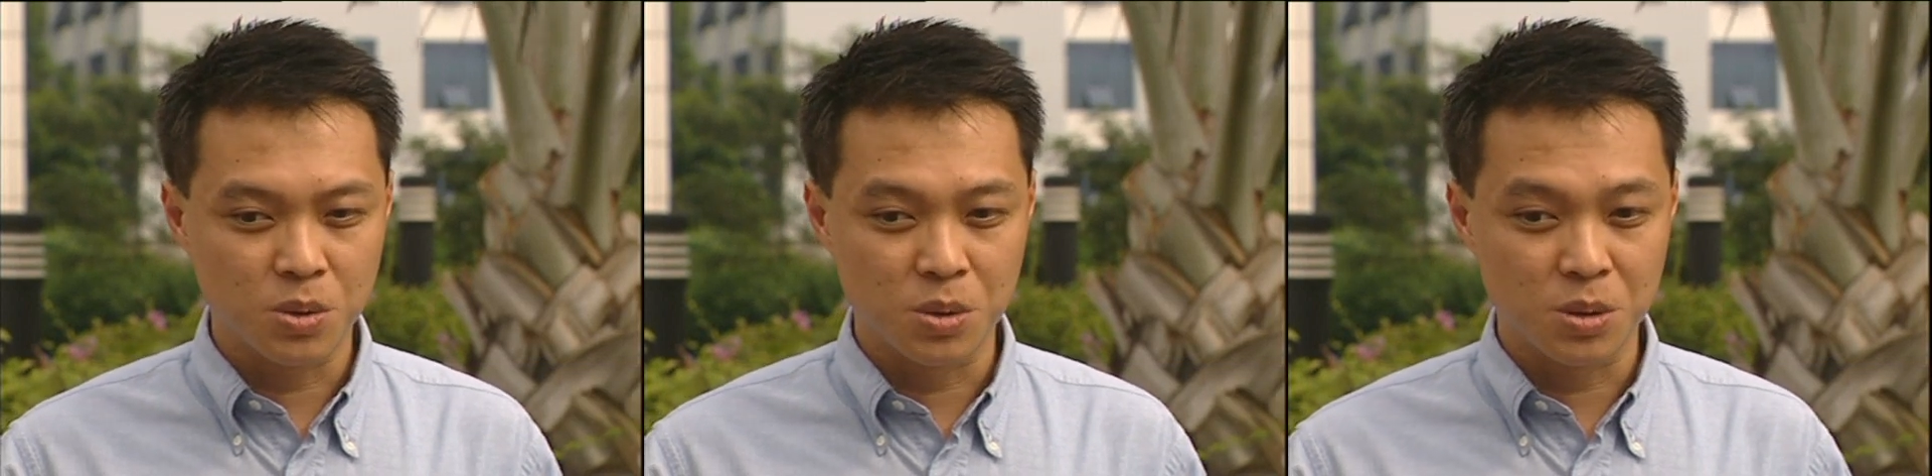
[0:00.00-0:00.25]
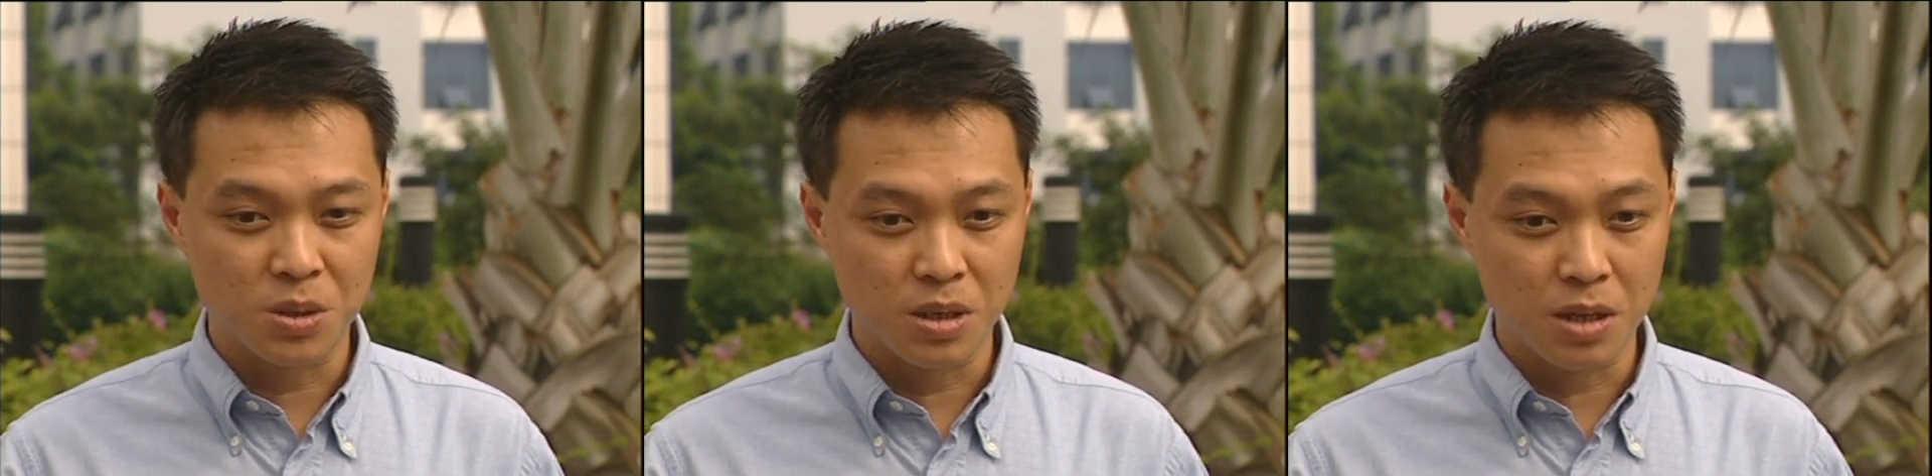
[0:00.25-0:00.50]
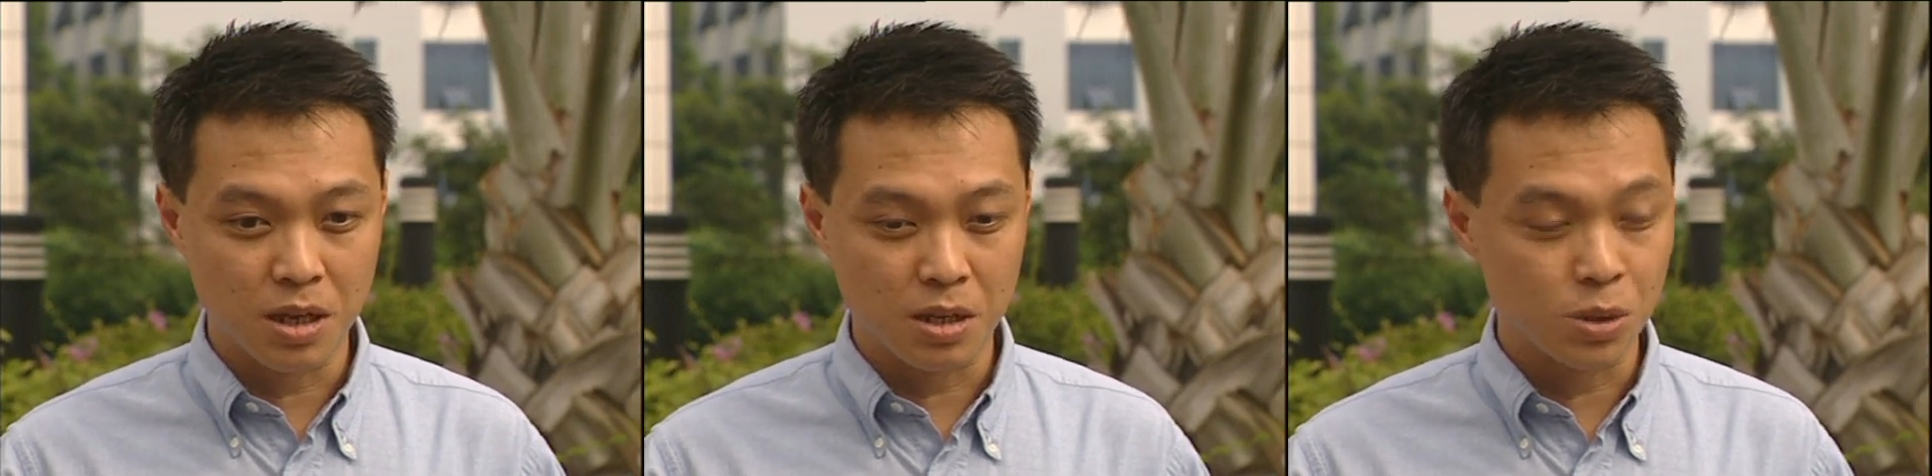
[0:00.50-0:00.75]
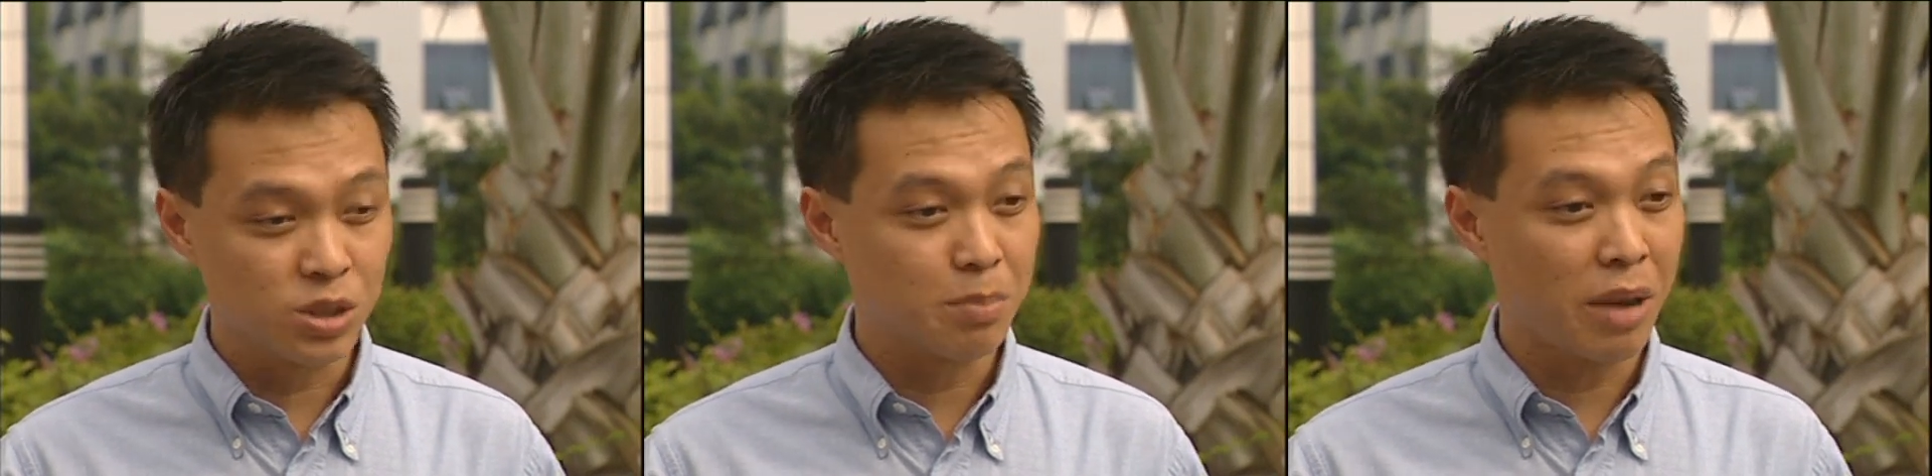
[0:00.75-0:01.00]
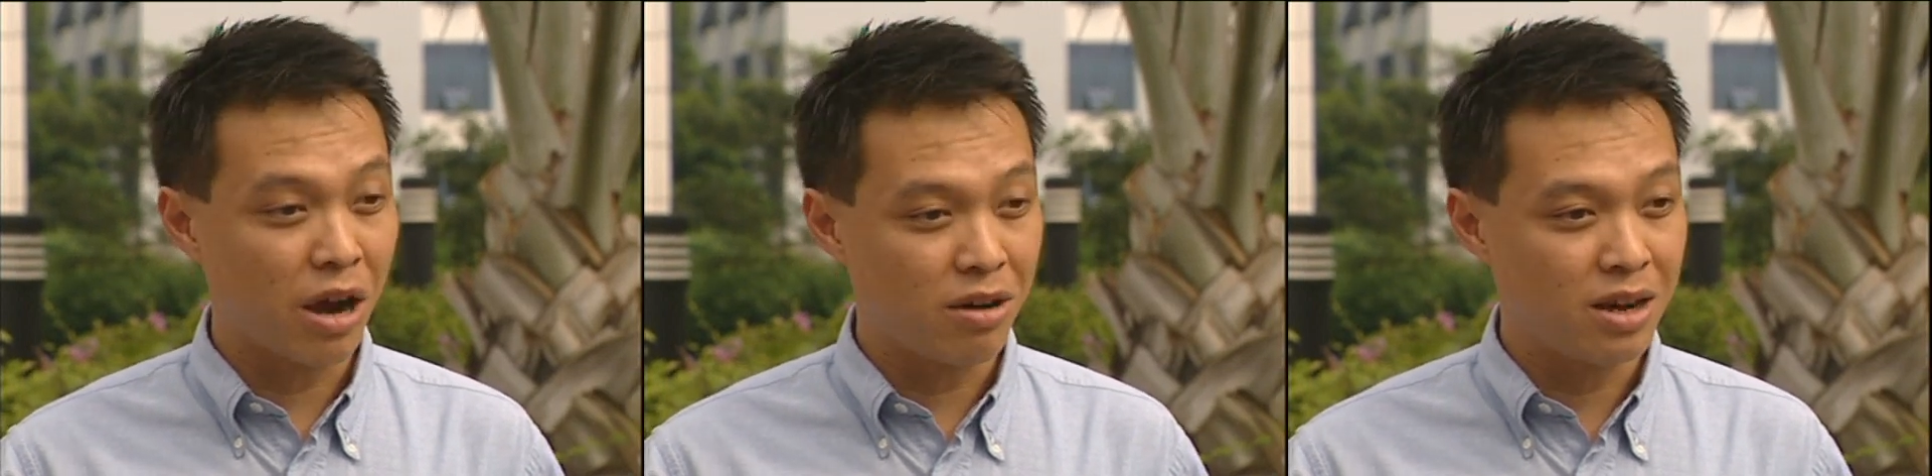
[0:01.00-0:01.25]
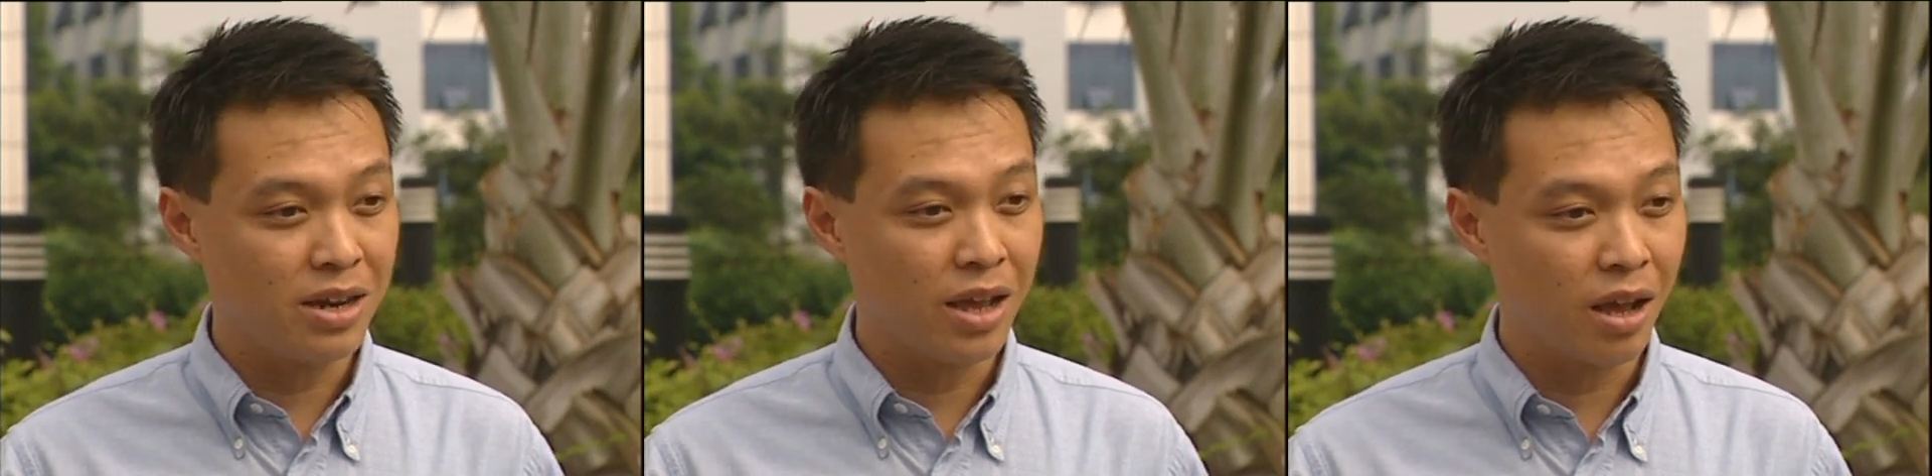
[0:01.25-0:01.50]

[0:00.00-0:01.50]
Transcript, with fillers: who's apparently